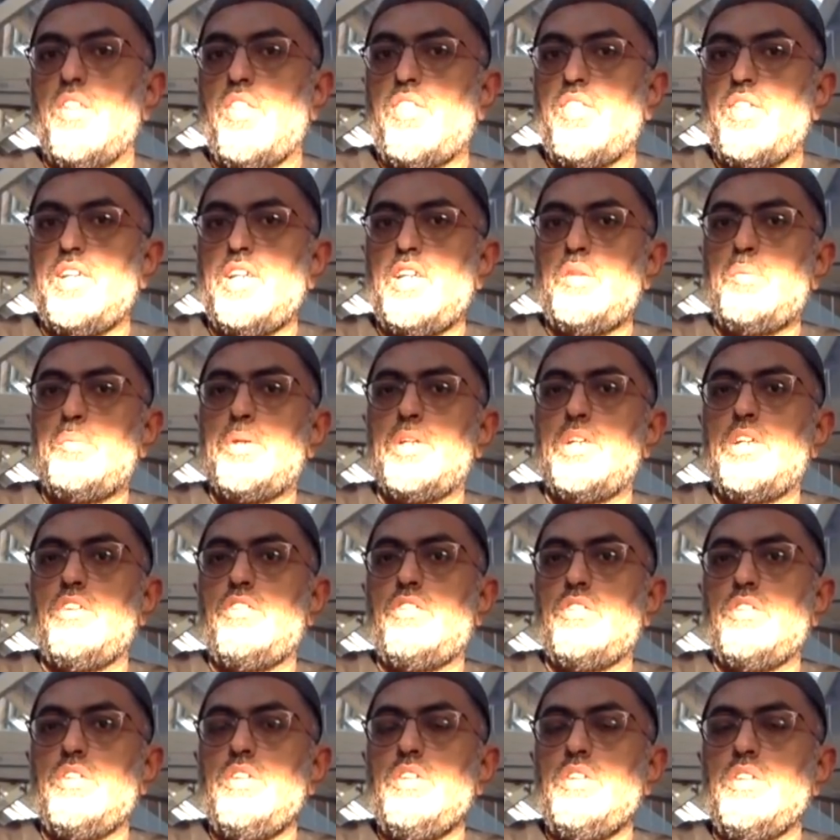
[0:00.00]
Third
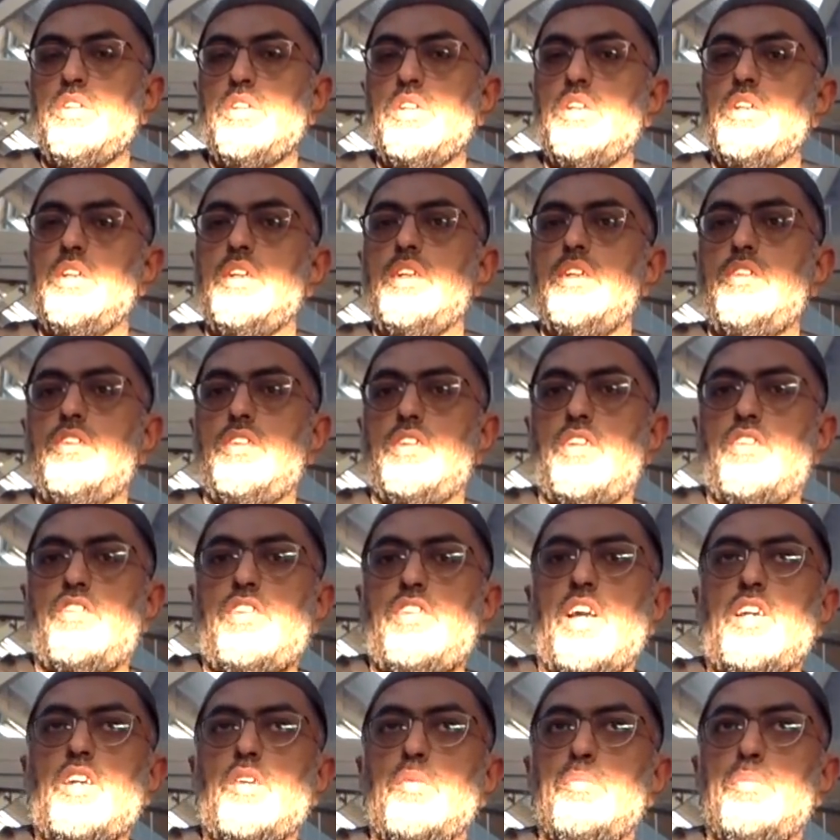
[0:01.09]
person to the
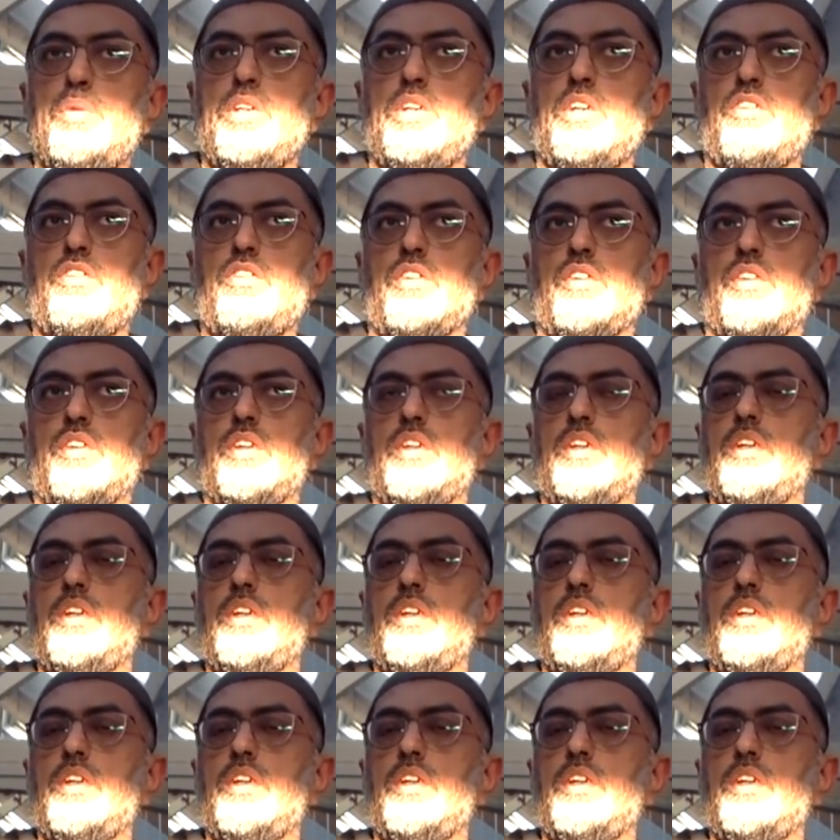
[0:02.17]
second person.